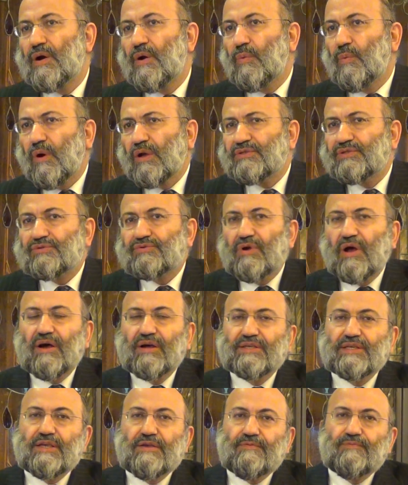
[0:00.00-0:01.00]
What's
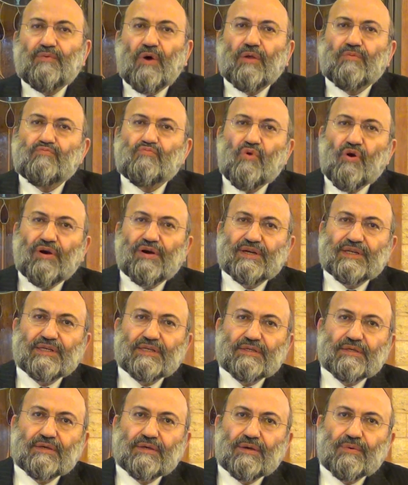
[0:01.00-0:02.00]
wrong if one
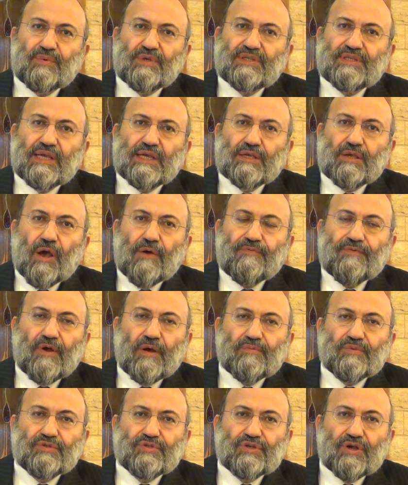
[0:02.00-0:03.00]
morning we take off
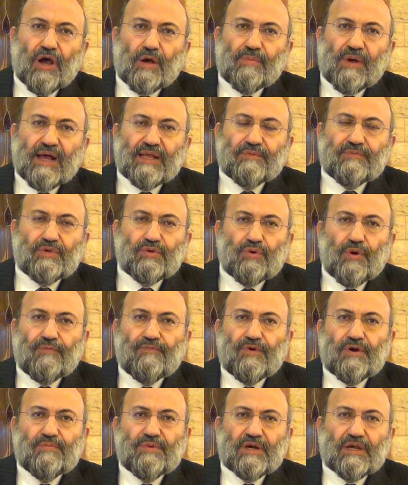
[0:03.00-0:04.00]
from the job and we go
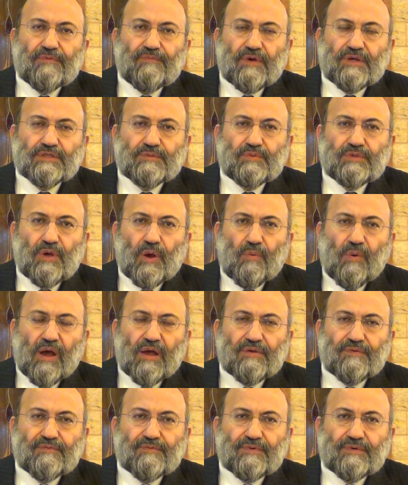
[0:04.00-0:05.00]
for breakfast with our wife?
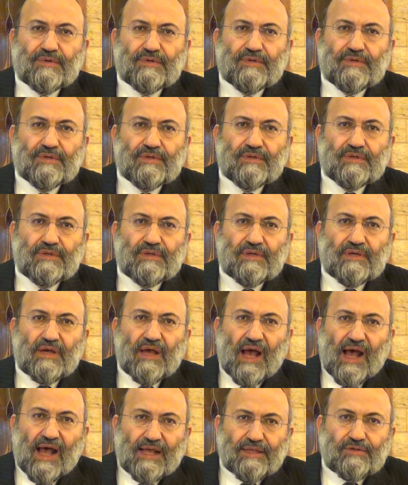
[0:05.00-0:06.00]

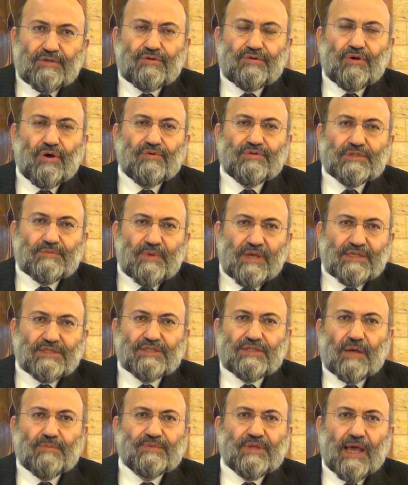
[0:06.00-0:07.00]
And you know, spend
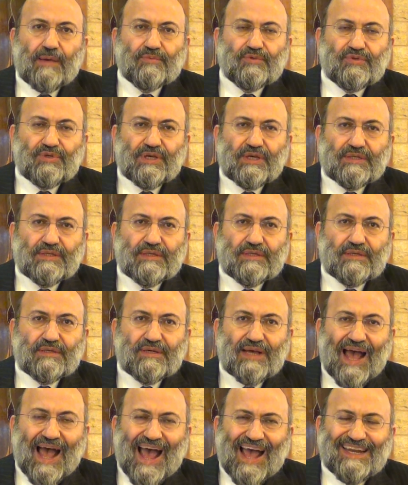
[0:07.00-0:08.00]
some time together.
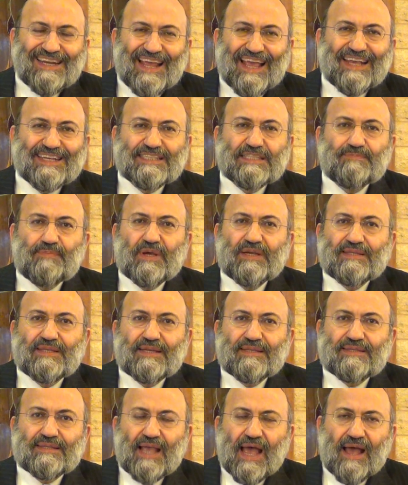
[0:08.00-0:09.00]

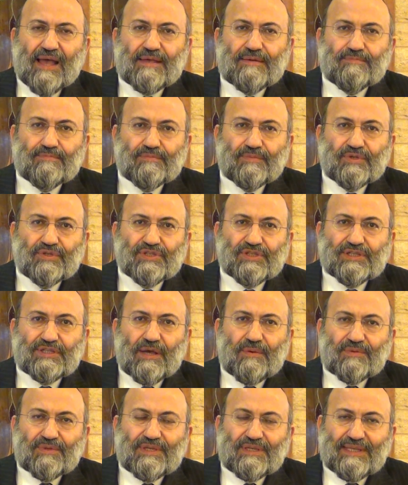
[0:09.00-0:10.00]
Unexpected time.
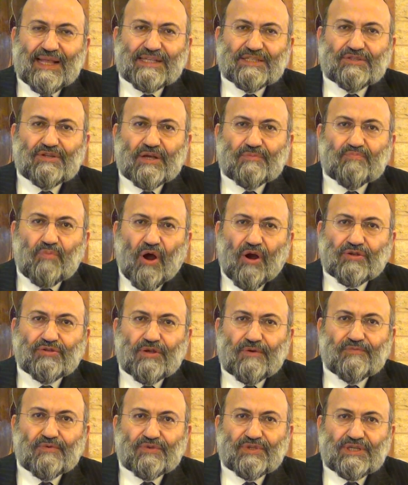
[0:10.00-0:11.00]
Something that's not part
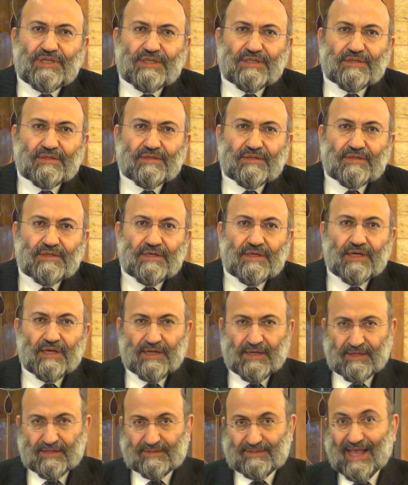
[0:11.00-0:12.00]
of routine.
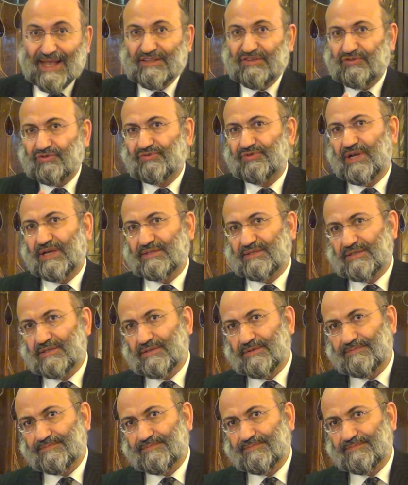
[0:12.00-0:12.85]
That creates.